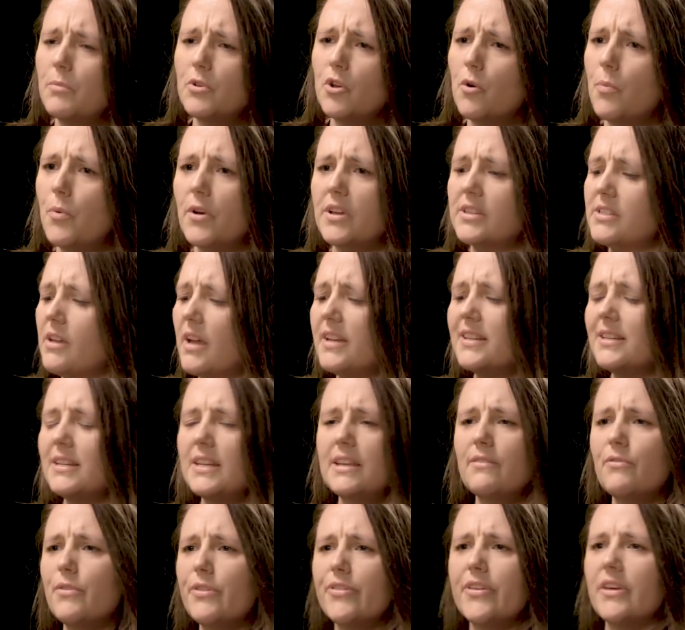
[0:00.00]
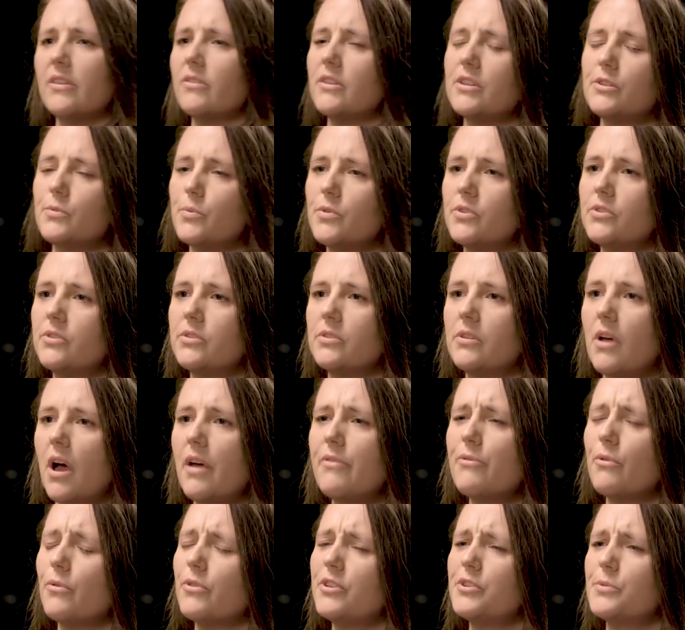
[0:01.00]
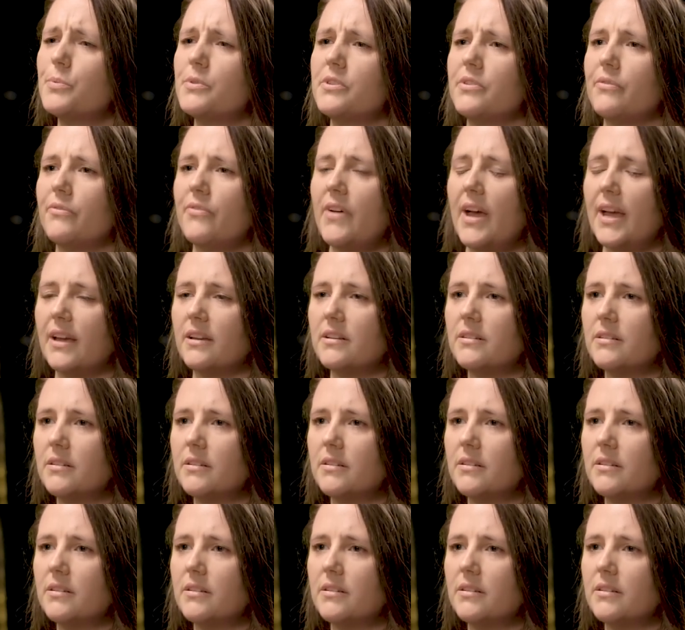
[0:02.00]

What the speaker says: me your point, because I didn't even think this was, I thought this was a fact.